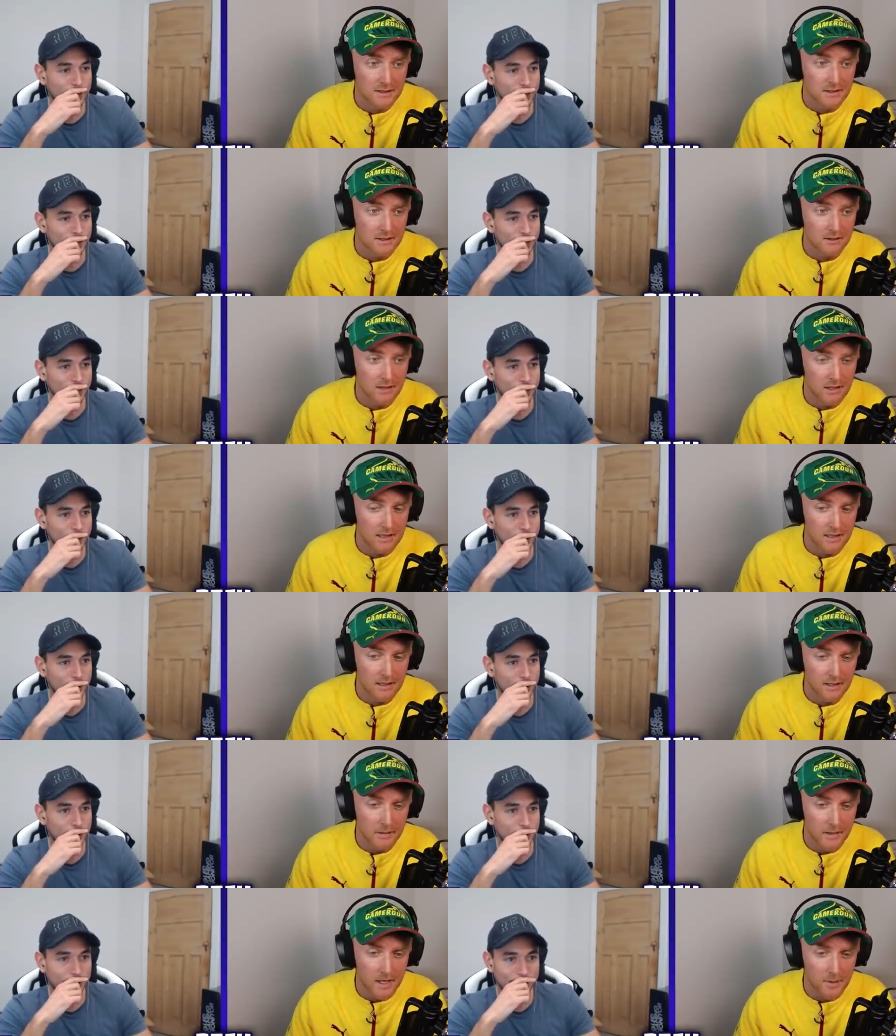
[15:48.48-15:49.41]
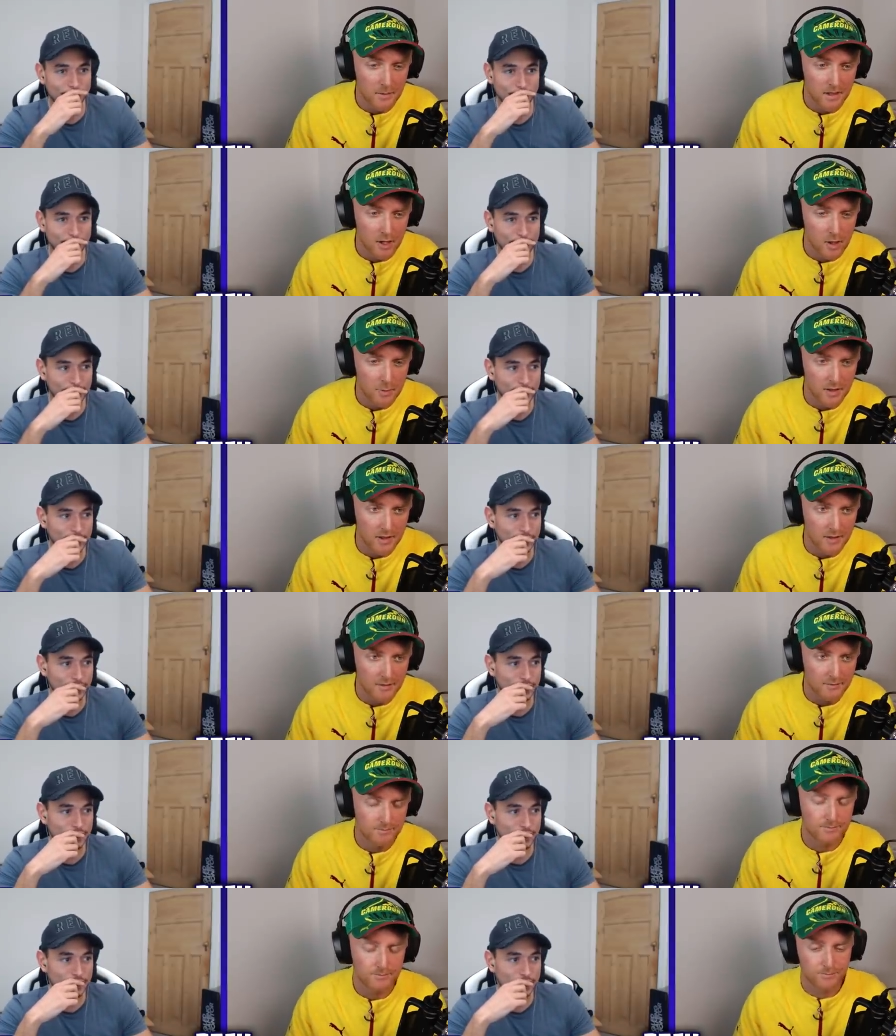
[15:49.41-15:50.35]
Speaker 1: Right, here we go. I'm going to open it.
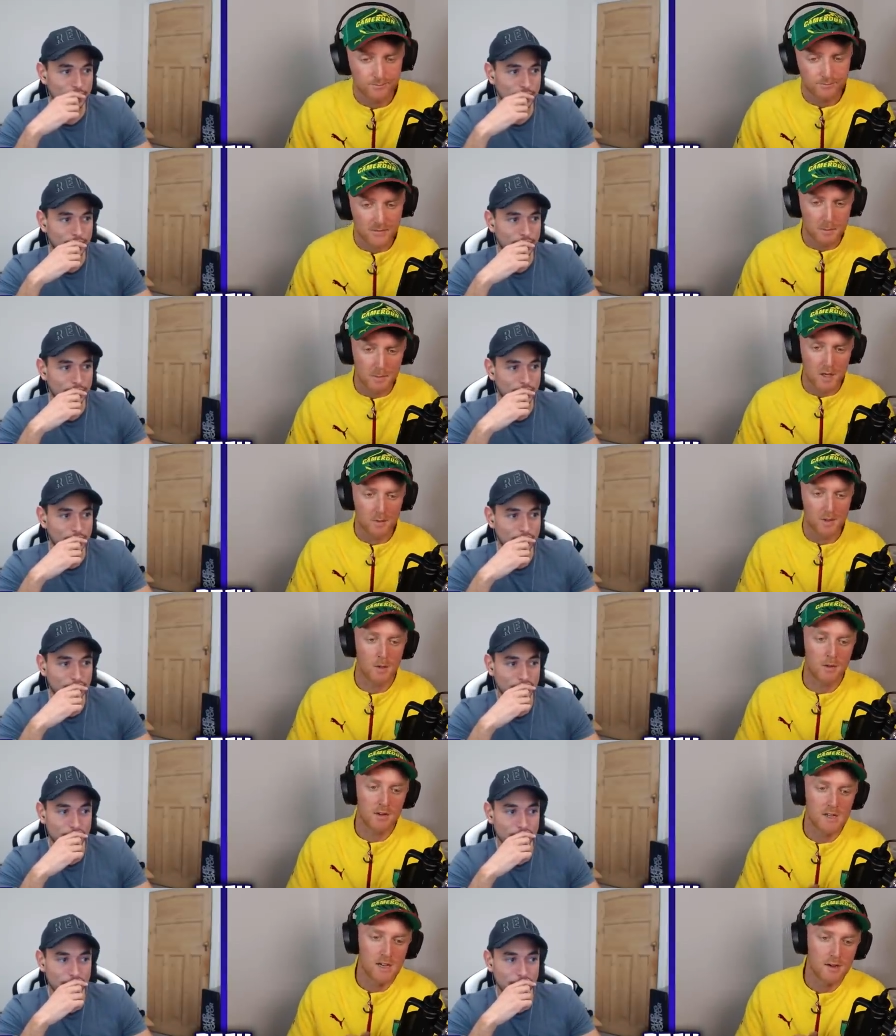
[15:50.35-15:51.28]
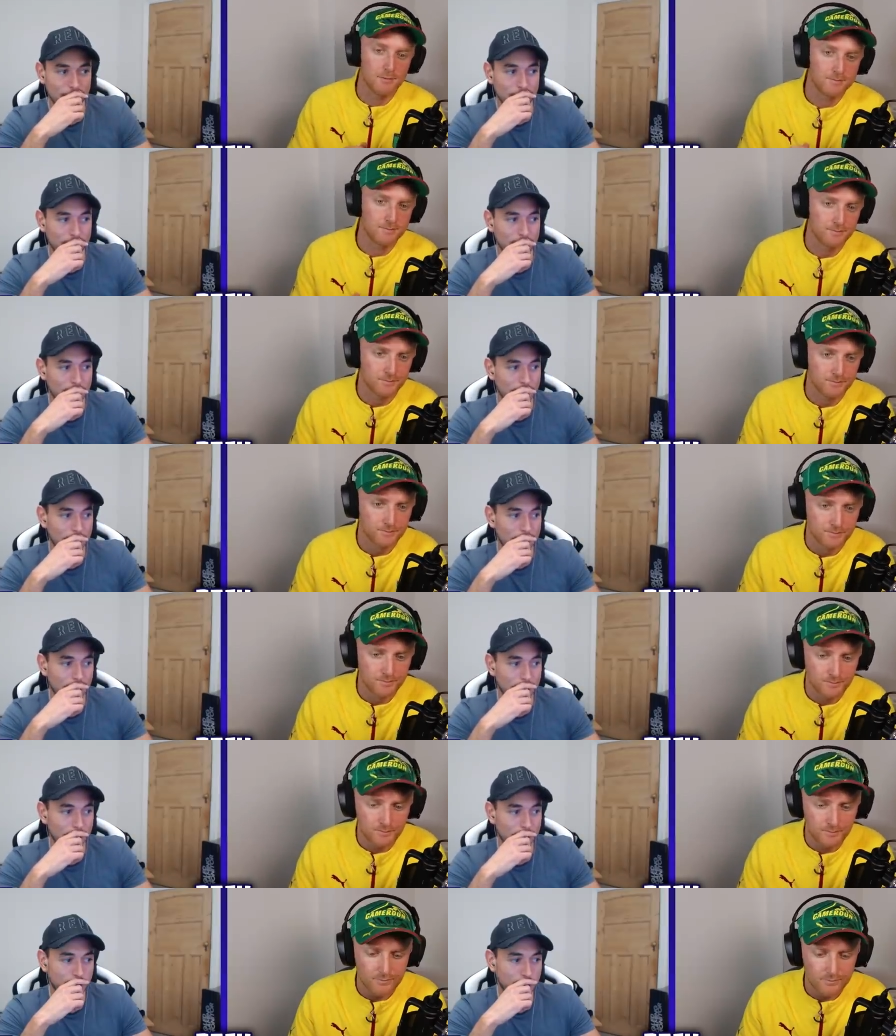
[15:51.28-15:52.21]
I'm opening one now.
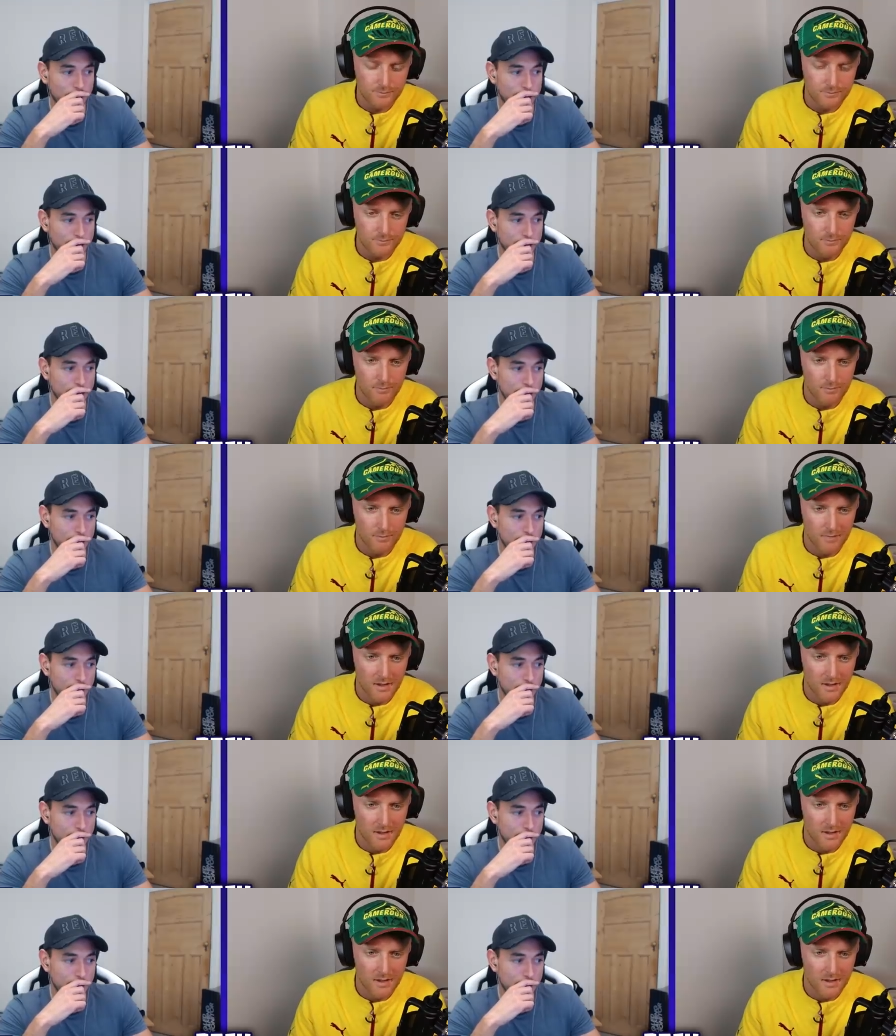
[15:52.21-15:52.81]
Okay.